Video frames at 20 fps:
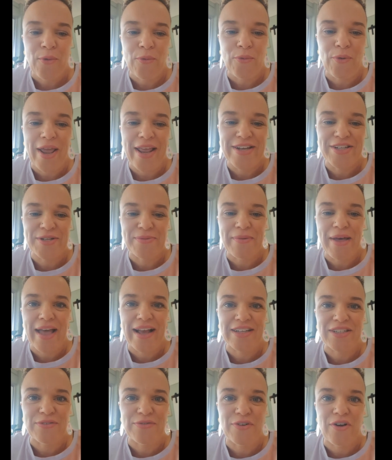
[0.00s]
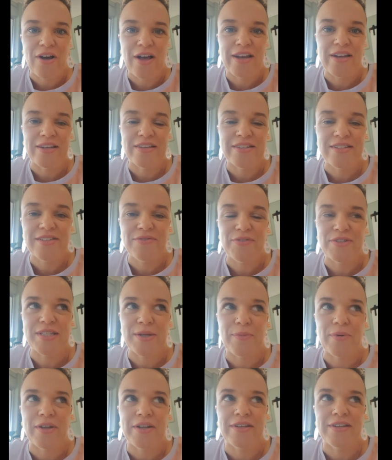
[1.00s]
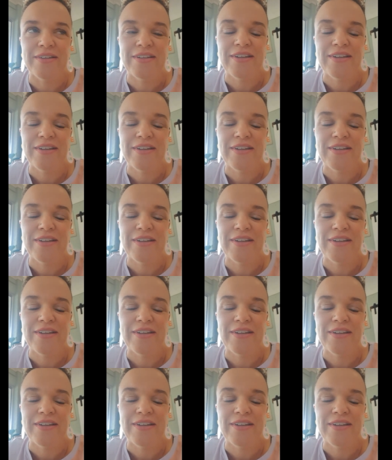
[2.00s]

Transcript: random act of kindness for someone.